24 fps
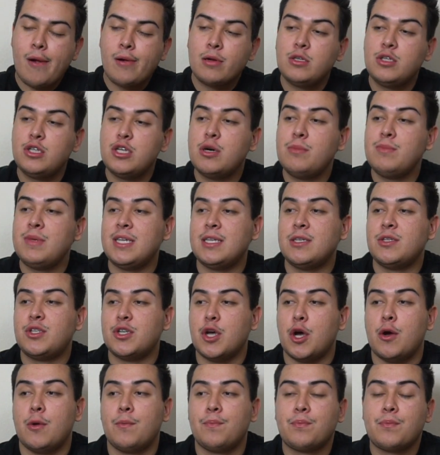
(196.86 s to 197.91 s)
You know me,
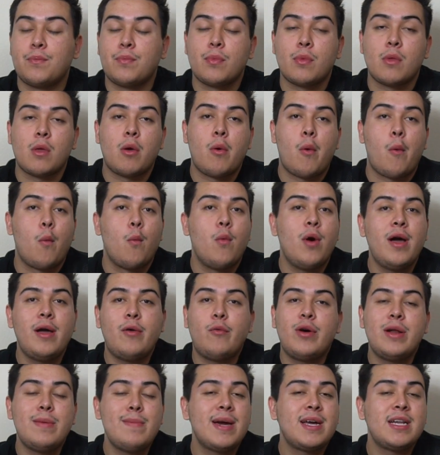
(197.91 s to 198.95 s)
so what am
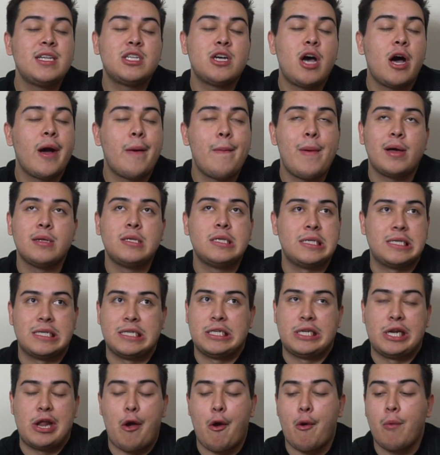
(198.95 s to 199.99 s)
I gonna talk about today,
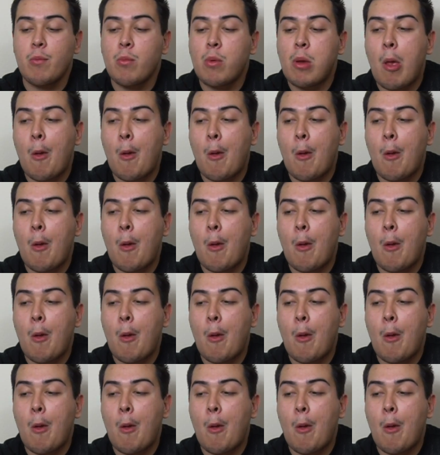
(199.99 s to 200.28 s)
you know?